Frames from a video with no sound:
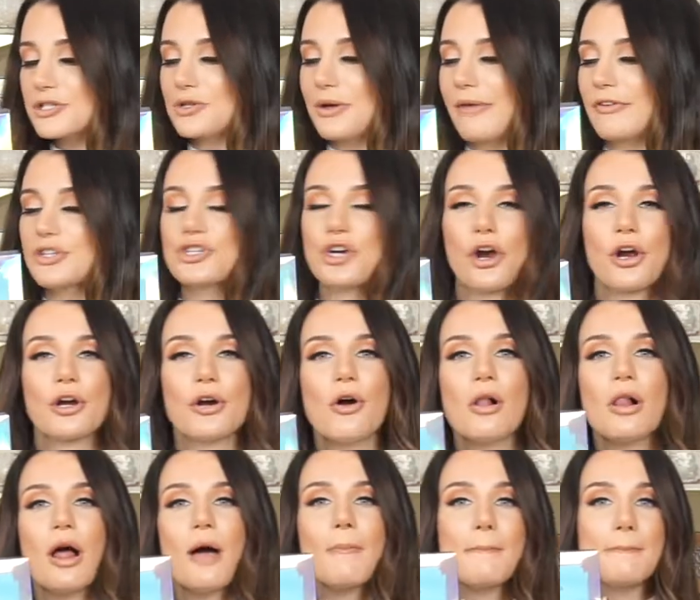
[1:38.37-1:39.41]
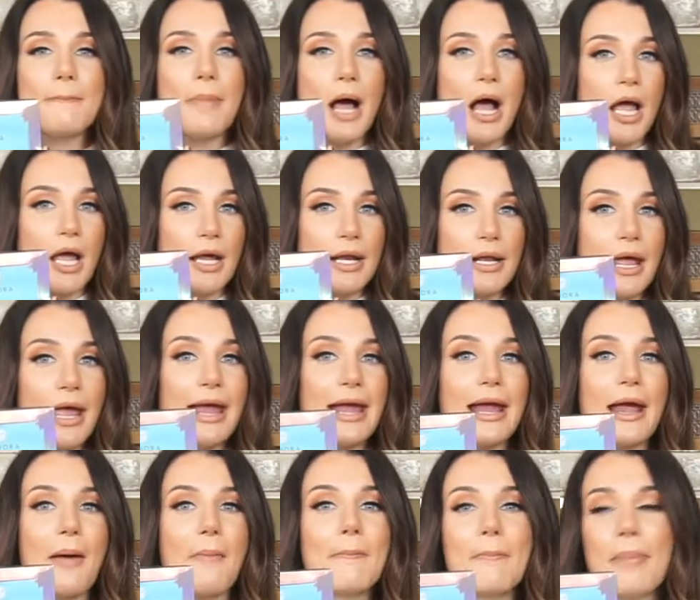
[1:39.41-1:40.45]
You have a charcoal, a mud,
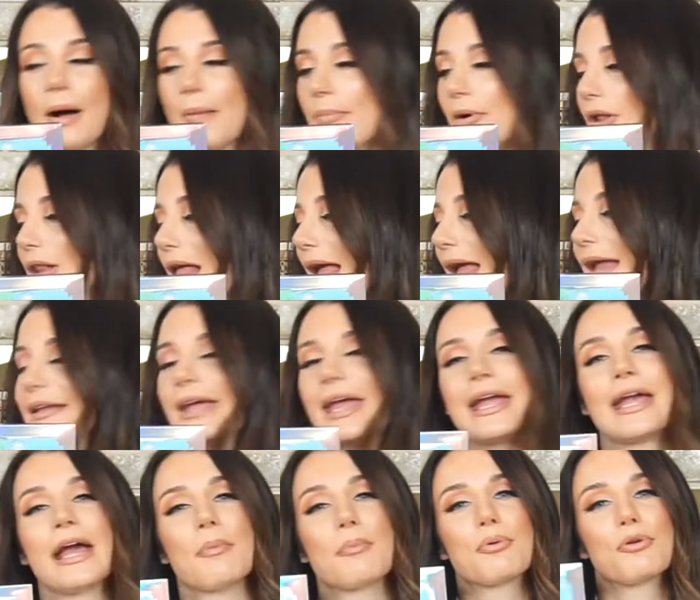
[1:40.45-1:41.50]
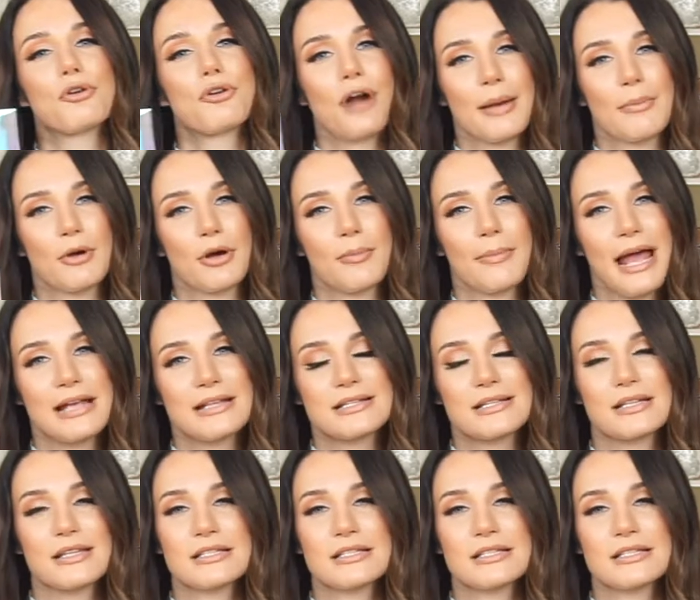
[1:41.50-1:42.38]
a bubble, and a primer mask.